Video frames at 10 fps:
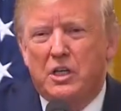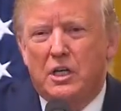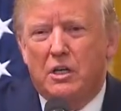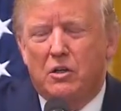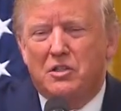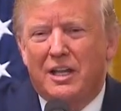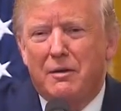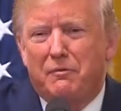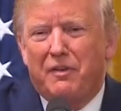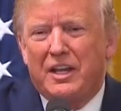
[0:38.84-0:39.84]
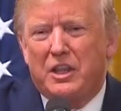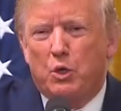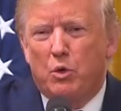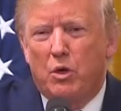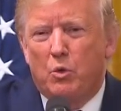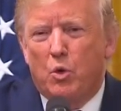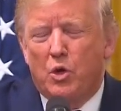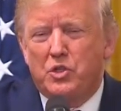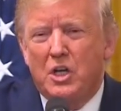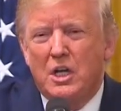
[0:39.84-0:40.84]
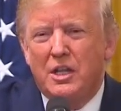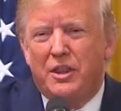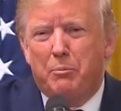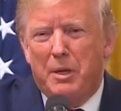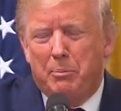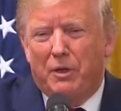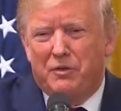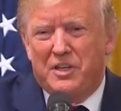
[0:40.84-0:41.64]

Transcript: dismissed the 30 country alliance as obsolete.